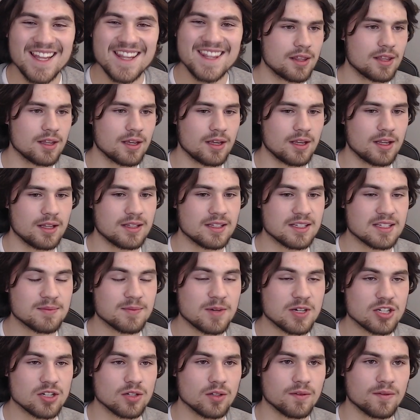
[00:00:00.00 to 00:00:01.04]
The
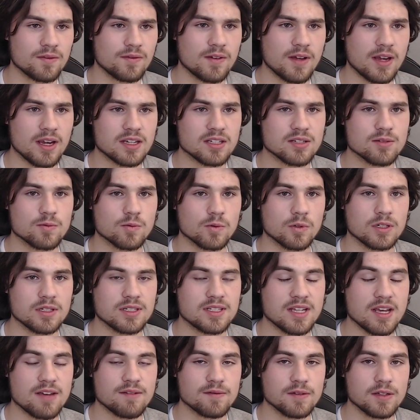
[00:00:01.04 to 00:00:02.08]
special effects were
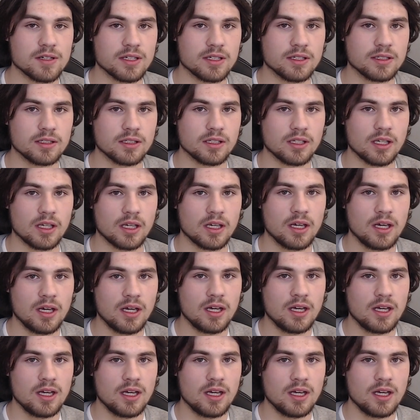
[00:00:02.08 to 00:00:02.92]
definitely